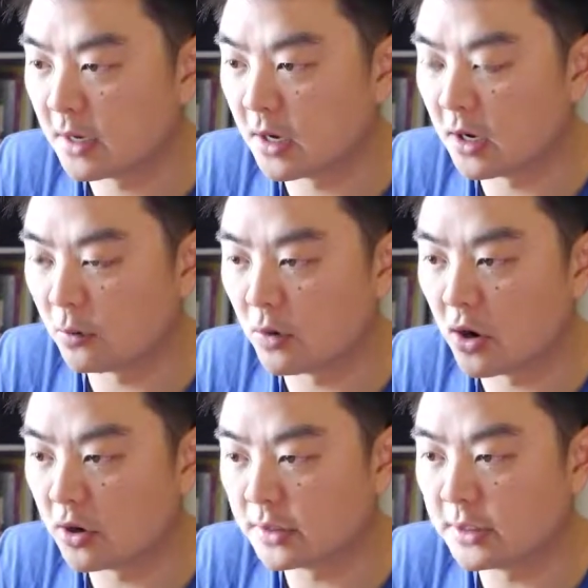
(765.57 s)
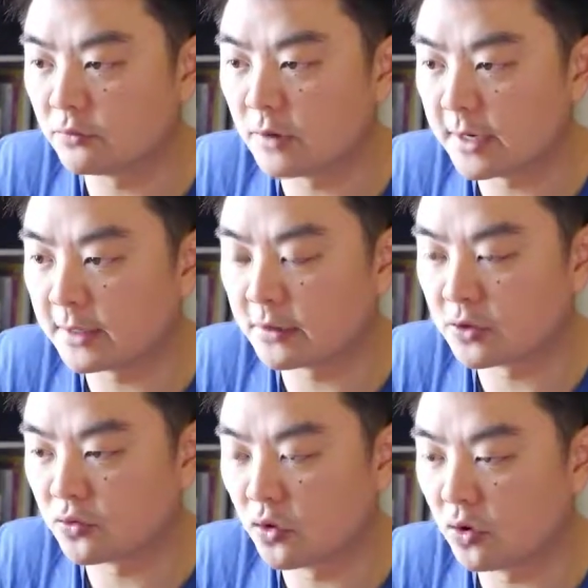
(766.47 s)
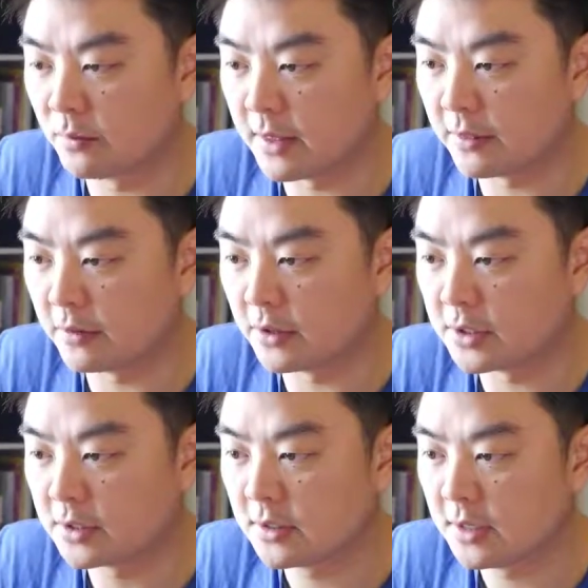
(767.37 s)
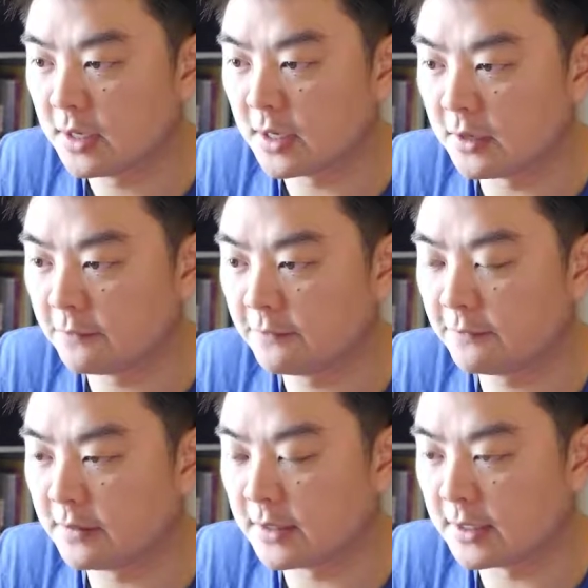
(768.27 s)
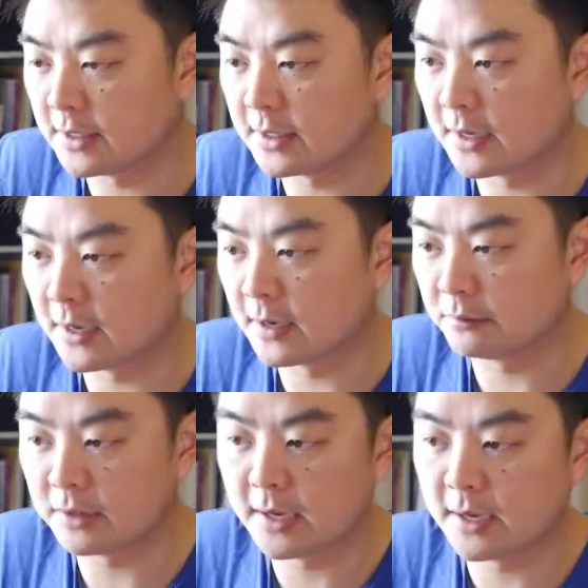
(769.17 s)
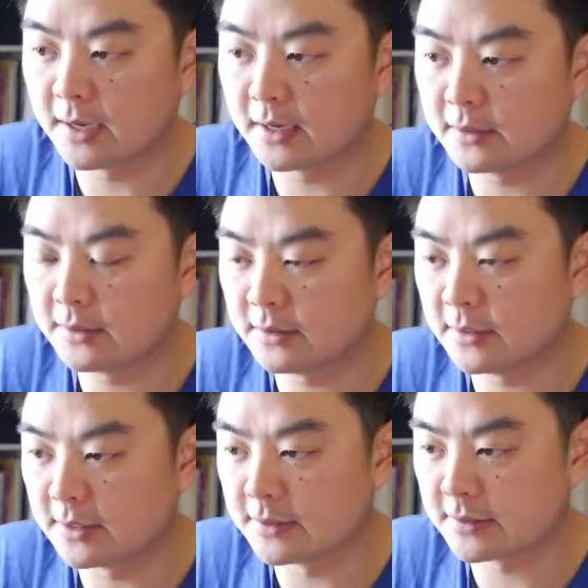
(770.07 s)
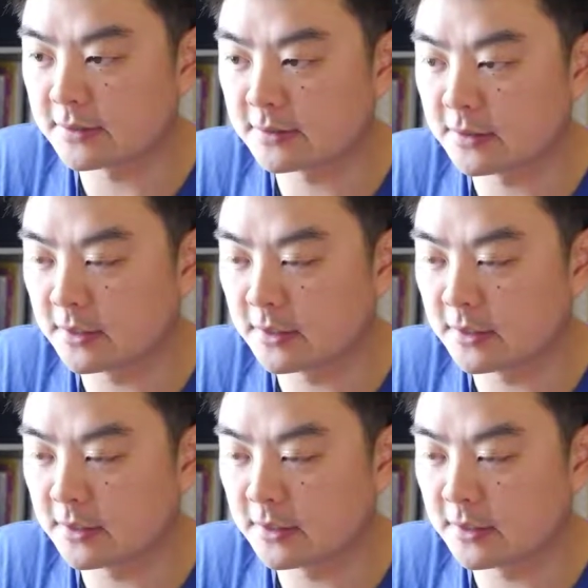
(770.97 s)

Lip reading: we're only running the draw method if the player is